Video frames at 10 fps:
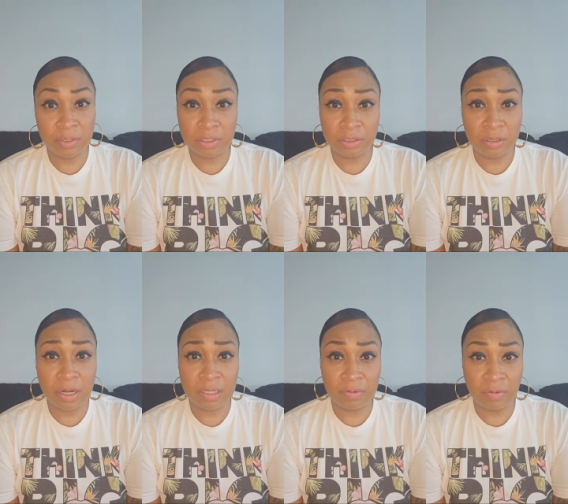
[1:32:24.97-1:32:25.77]
because you're gonna
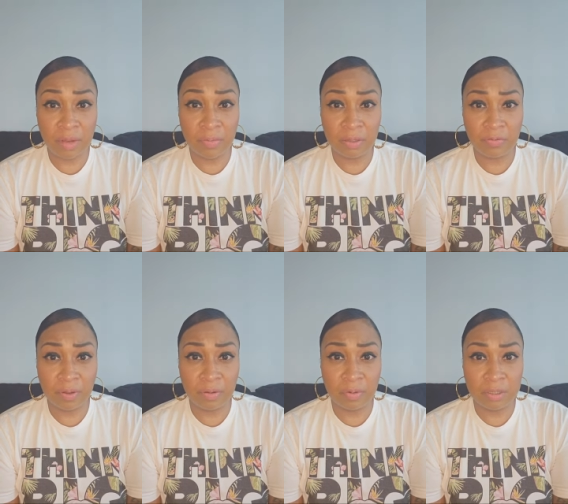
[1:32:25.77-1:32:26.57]
get the right
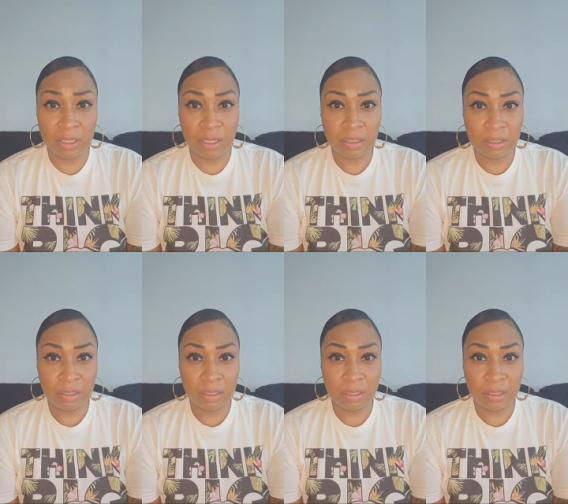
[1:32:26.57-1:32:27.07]
motherfucker one day.